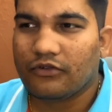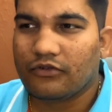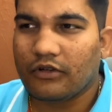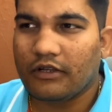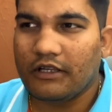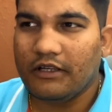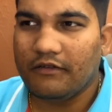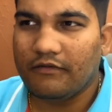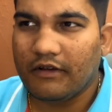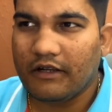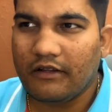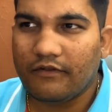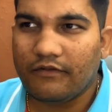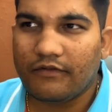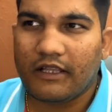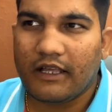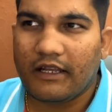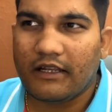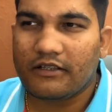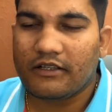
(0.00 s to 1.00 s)
So even
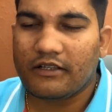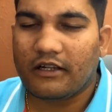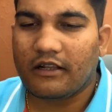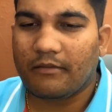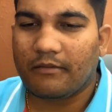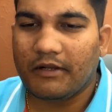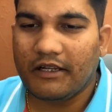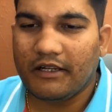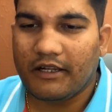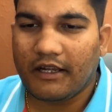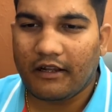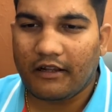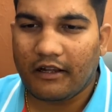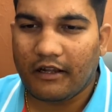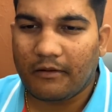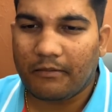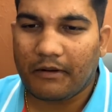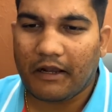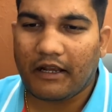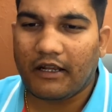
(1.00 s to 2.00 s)
if there is a
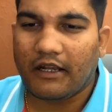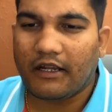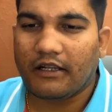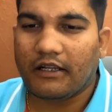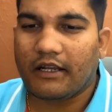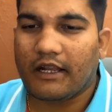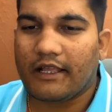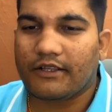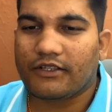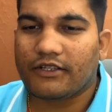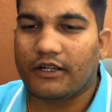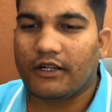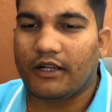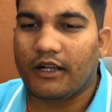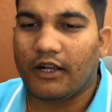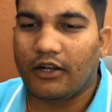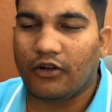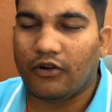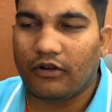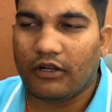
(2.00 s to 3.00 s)
debilitated planet in
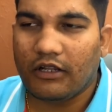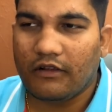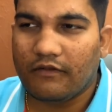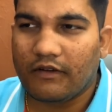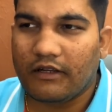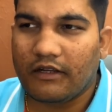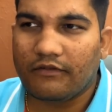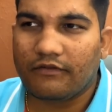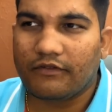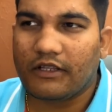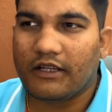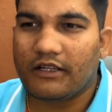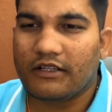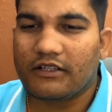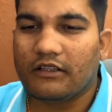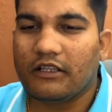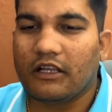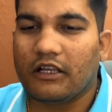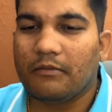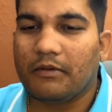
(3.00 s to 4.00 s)
ascendant, or even if there is
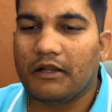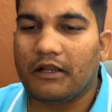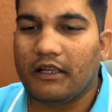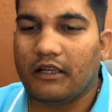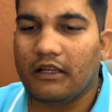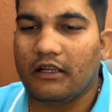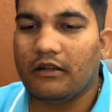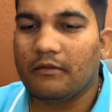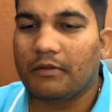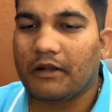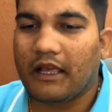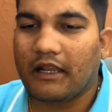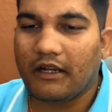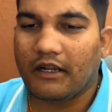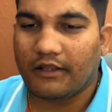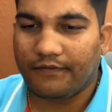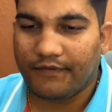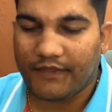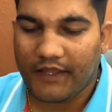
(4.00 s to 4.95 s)
a digbalheen planet